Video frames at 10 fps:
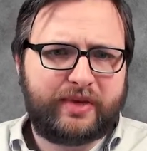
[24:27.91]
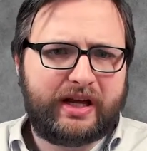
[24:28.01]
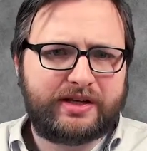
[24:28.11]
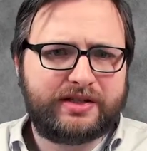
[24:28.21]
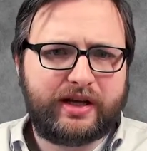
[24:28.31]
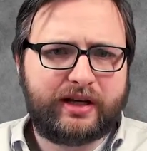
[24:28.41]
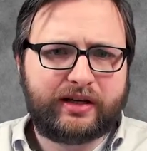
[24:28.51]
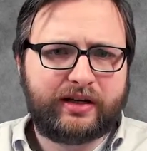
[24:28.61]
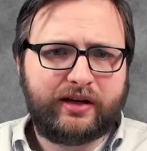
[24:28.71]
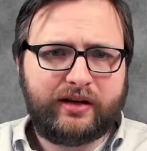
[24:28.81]

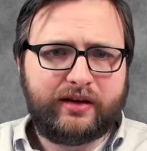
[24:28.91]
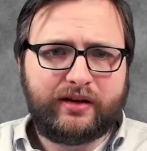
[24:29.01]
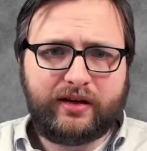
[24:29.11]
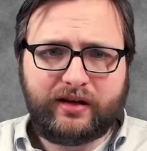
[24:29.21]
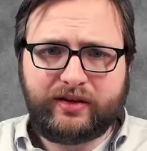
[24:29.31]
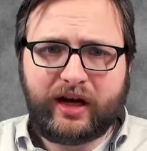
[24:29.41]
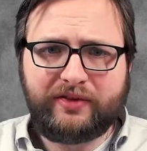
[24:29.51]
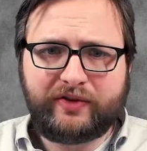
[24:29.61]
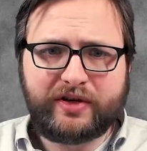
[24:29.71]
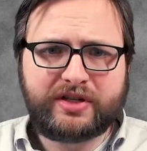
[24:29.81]
basic
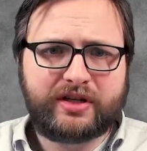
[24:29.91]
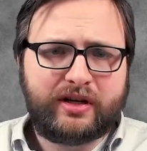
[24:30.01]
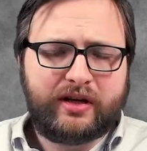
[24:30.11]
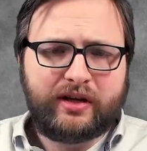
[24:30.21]
divers.